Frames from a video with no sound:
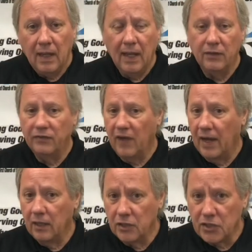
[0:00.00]
and the
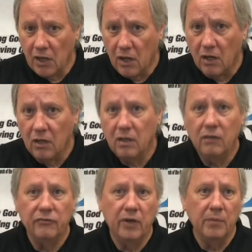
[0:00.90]
final song
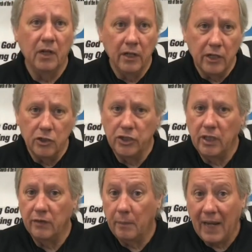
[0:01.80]
from the liturgy
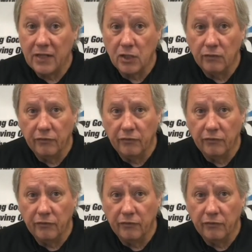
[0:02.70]
of the Passover